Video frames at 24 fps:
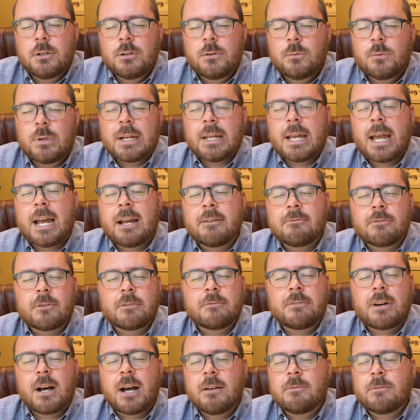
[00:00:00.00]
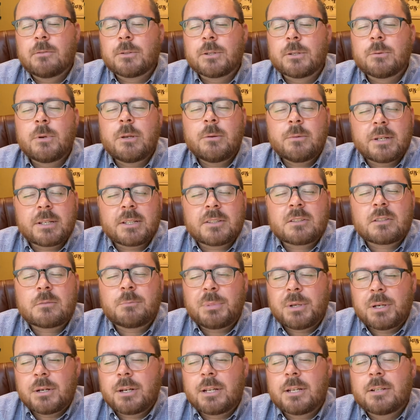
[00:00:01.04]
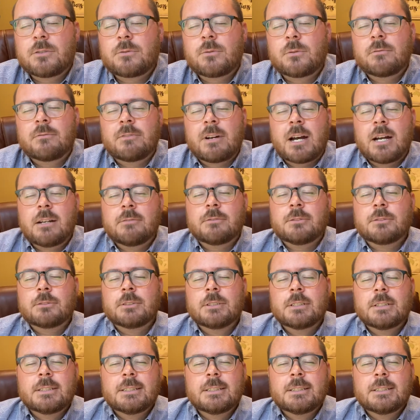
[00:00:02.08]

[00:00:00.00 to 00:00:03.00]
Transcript: would have revival, that we would experience revival.